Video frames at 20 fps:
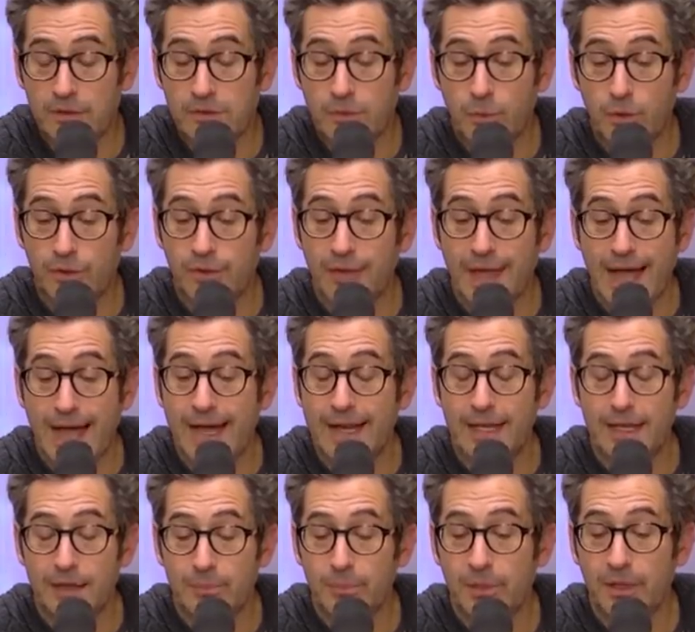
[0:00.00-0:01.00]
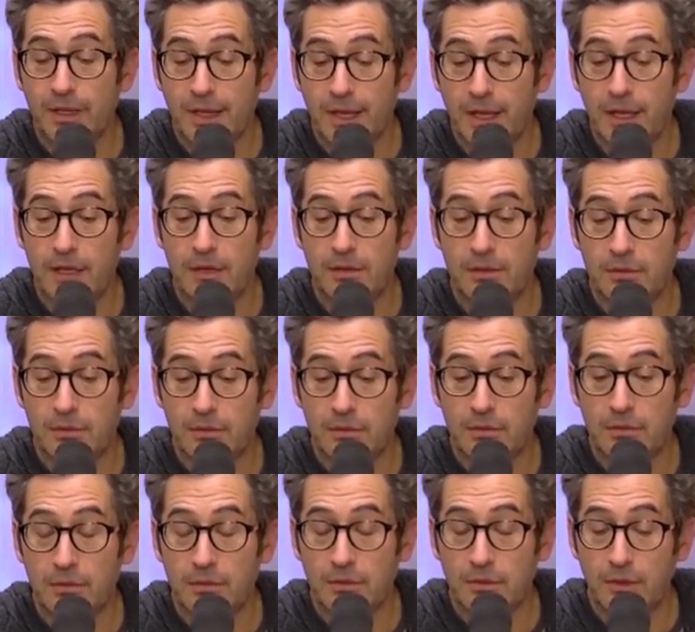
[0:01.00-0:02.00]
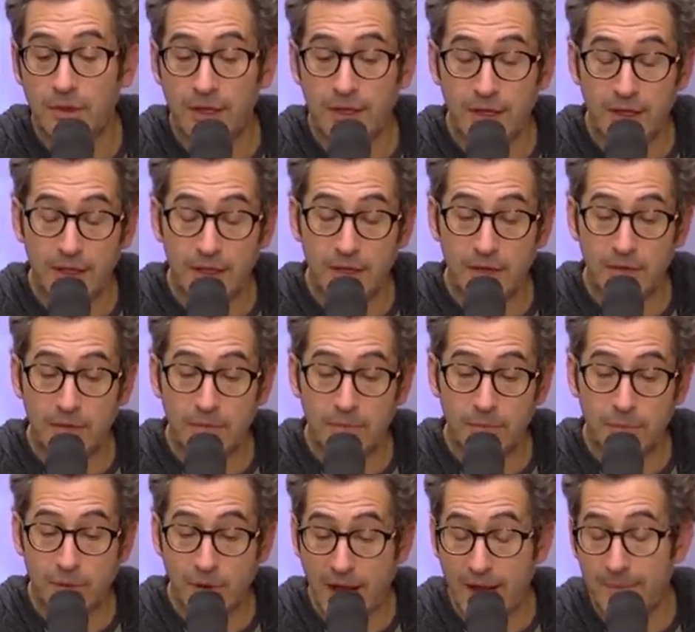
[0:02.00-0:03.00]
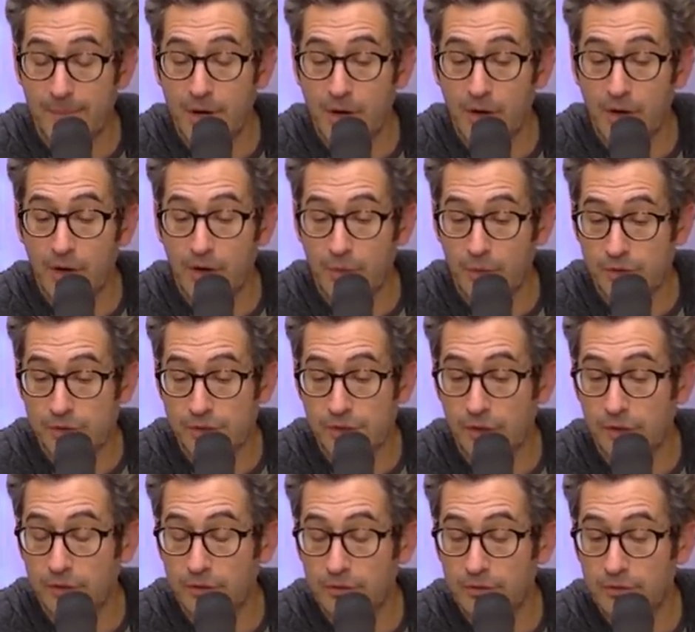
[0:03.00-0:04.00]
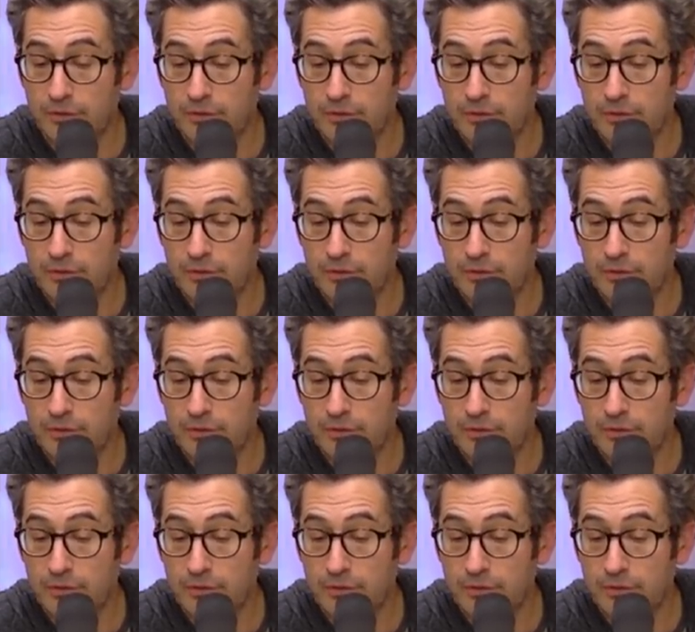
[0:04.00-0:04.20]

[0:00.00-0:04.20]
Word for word: will not implicate the primary results?